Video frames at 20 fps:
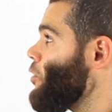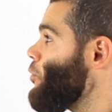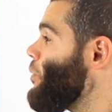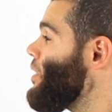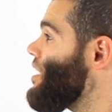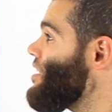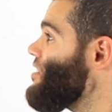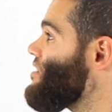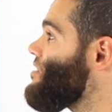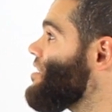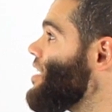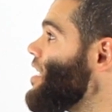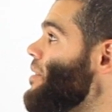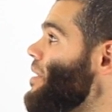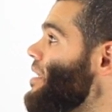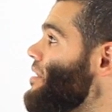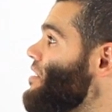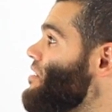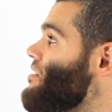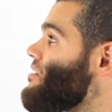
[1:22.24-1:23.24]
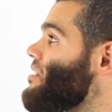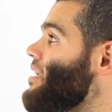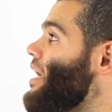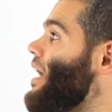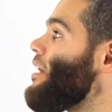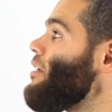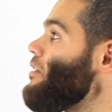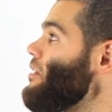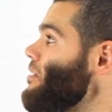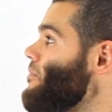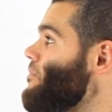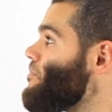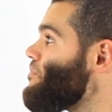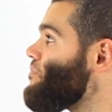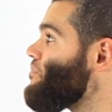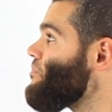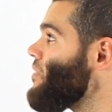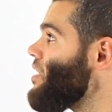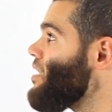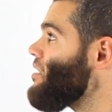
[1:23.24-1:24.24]
We can see that this scale
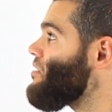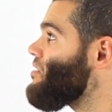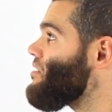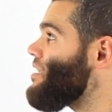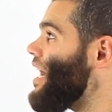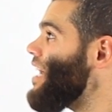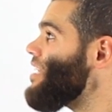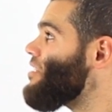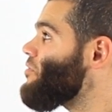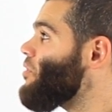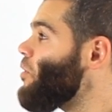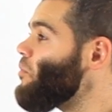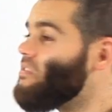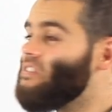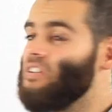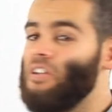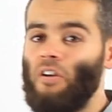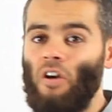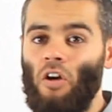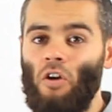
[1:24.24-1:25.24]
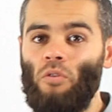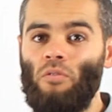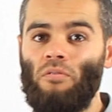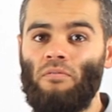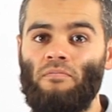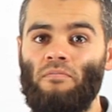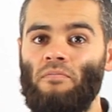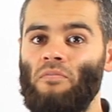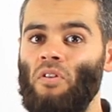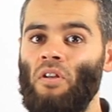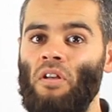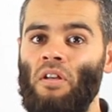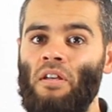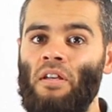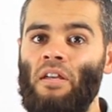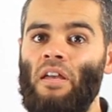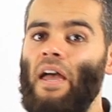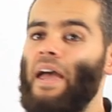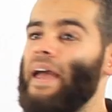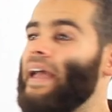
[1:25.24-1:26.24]
starts from 0
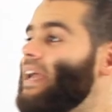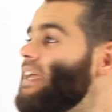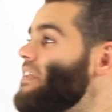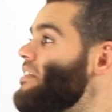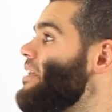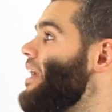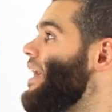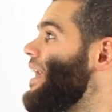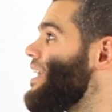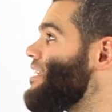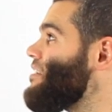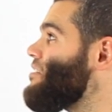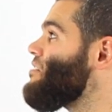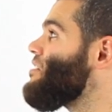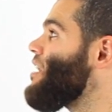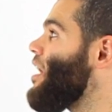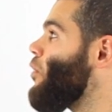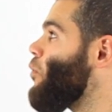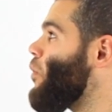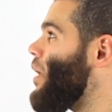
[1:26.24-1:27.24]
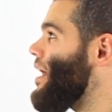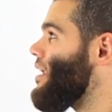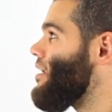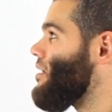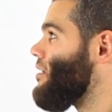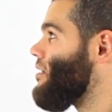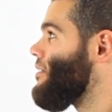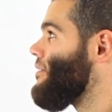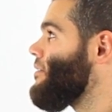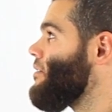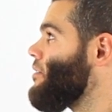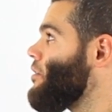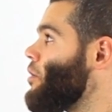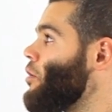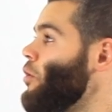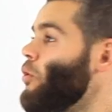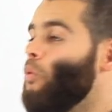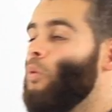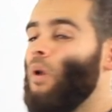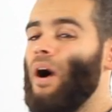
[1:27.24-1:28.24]
and ends at 1.
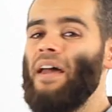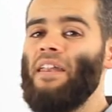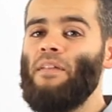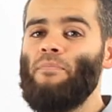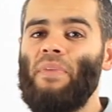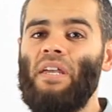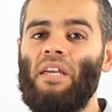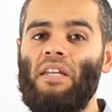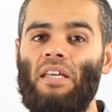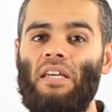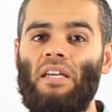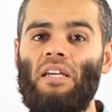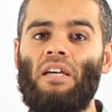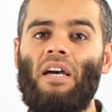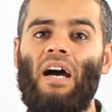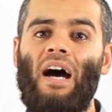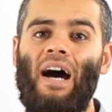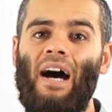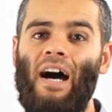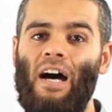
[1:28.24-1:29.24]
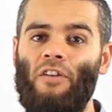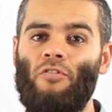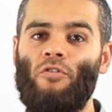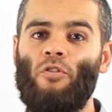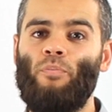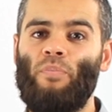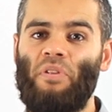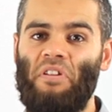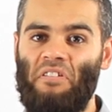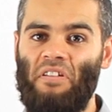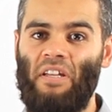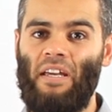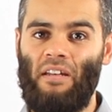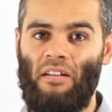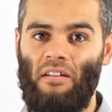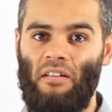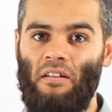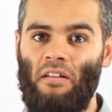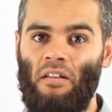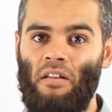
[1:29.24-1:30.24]
1 meaning 100%.
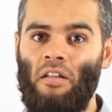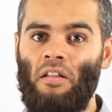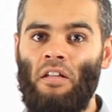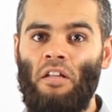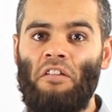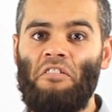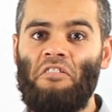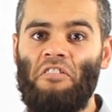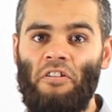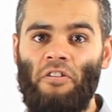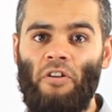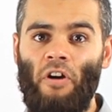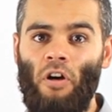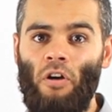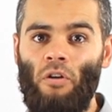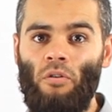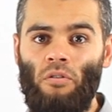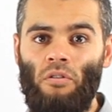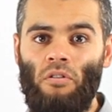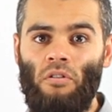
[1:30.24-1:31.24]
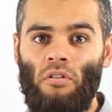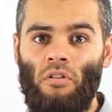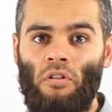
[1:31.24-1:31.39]
0,